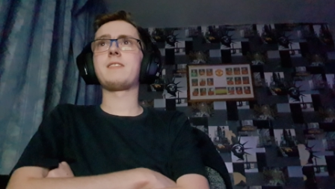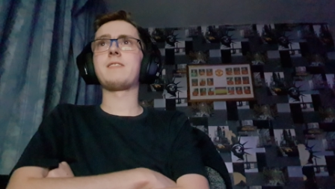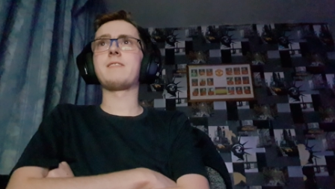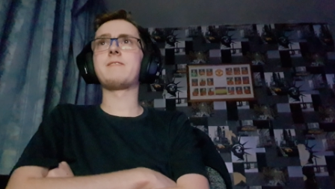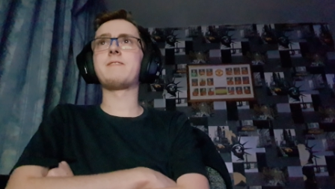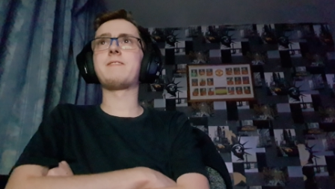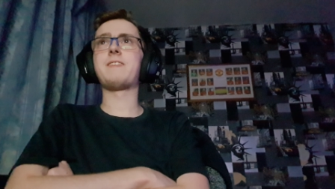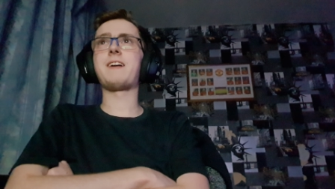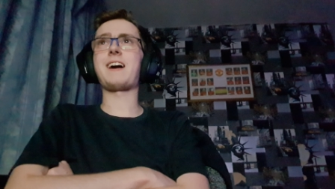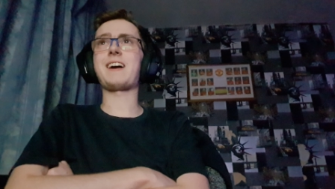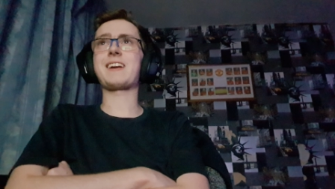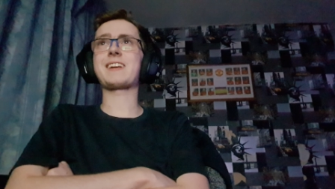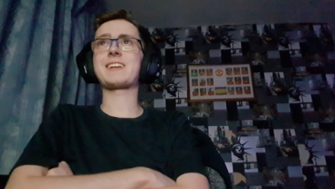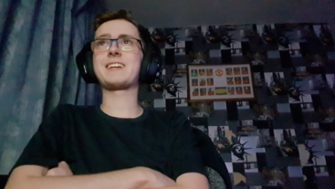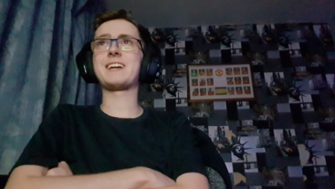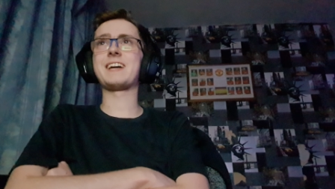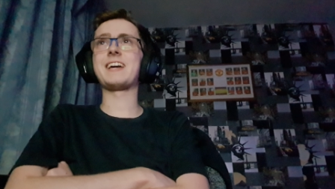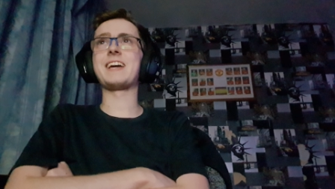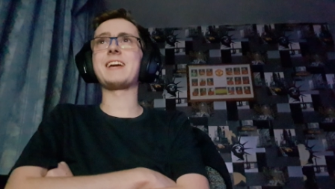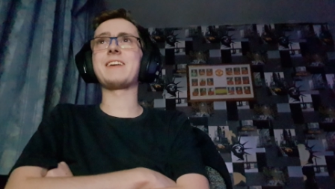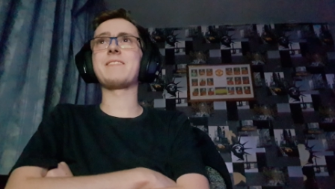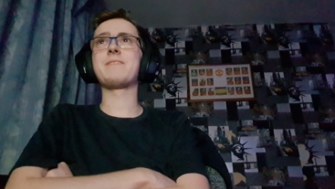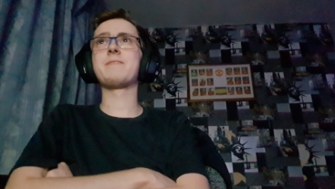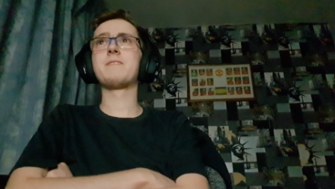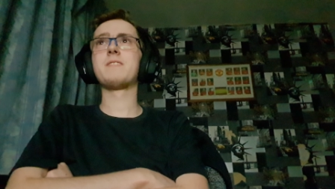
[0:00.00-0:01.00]
that
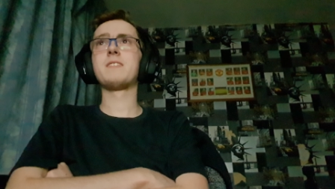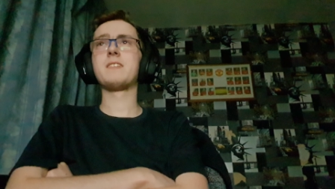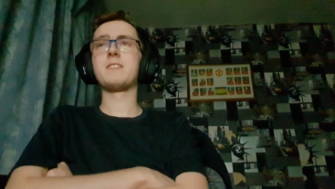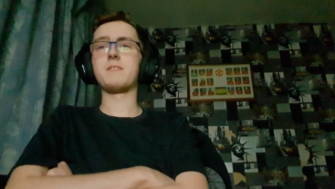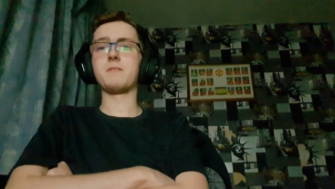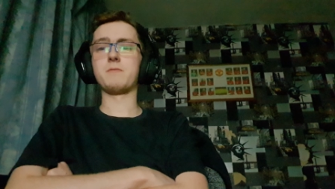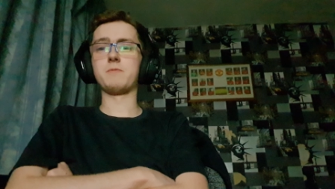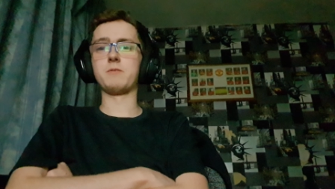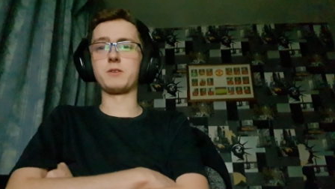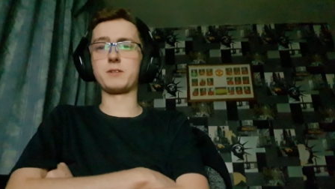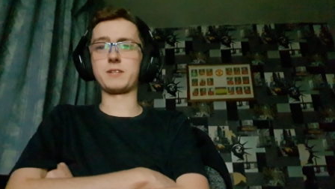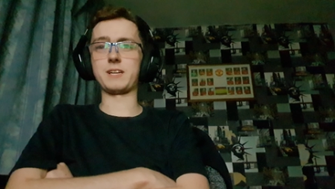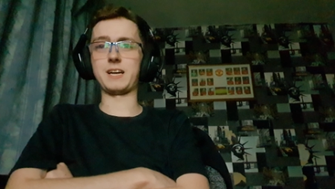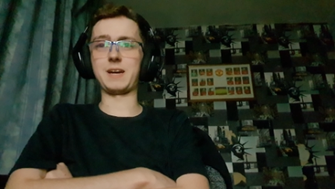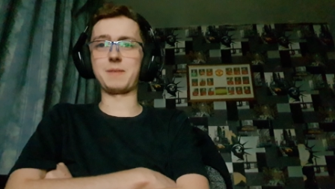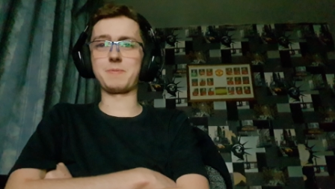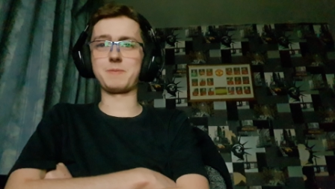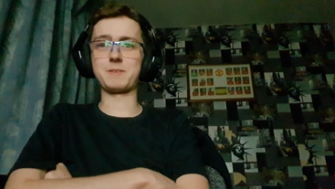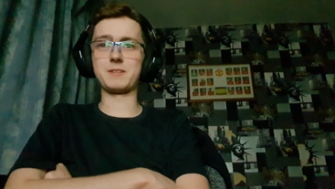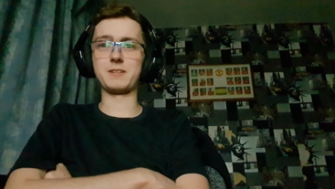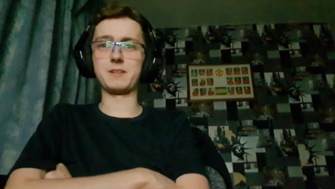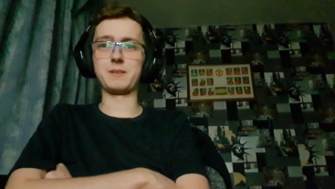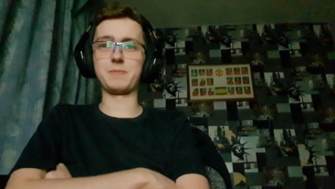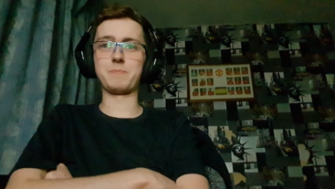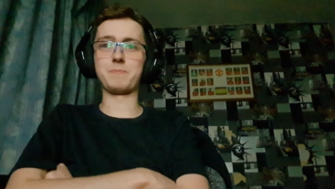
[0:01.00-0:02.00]
game was
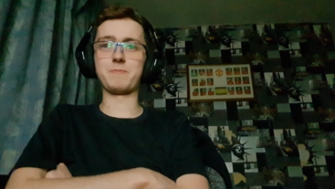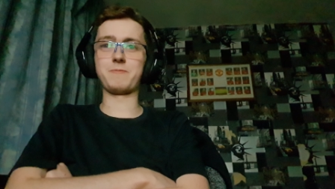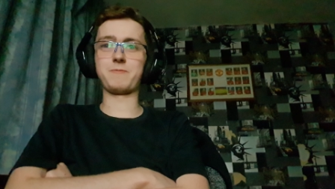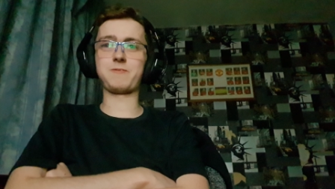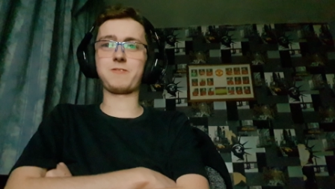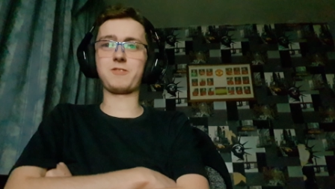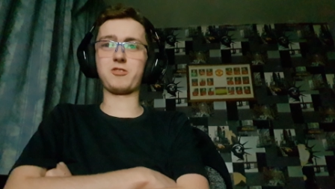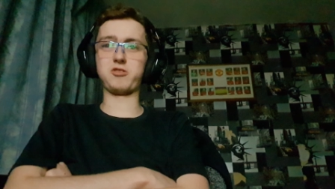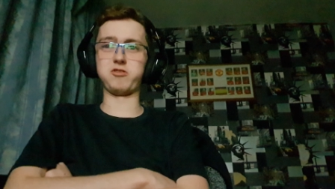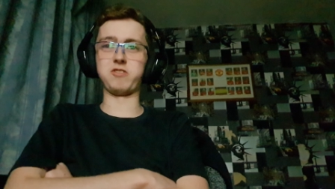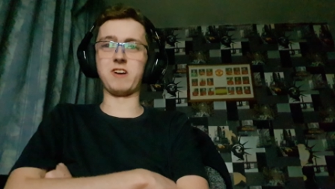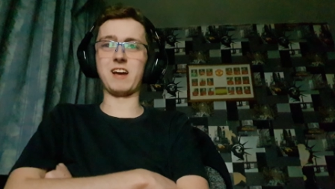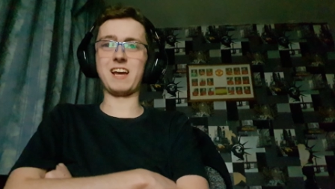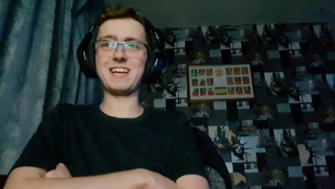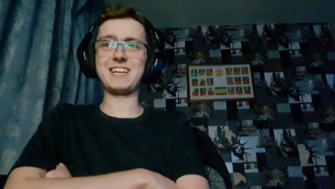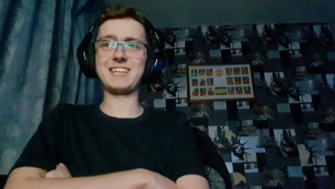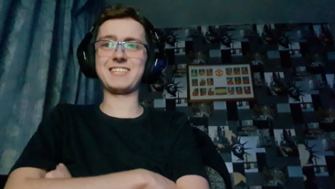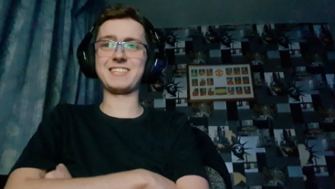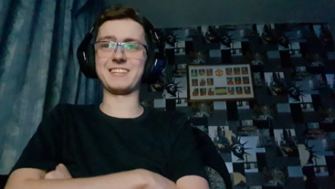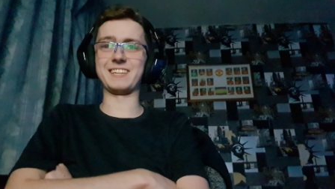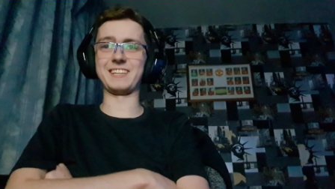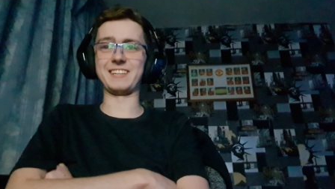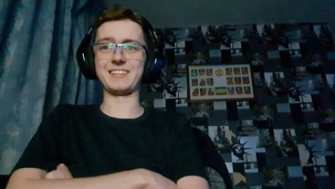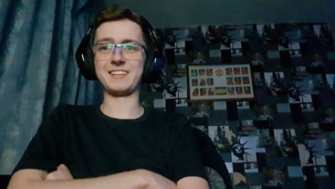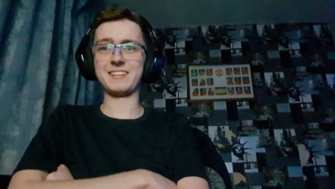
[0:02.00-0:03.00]
absolutely
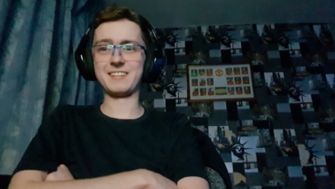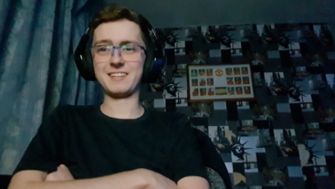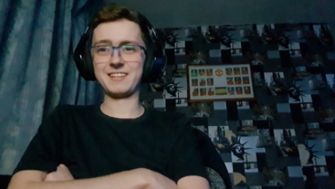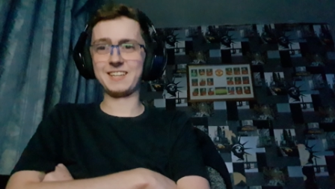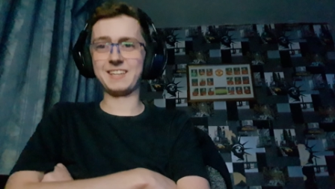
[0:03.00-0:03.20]
crazy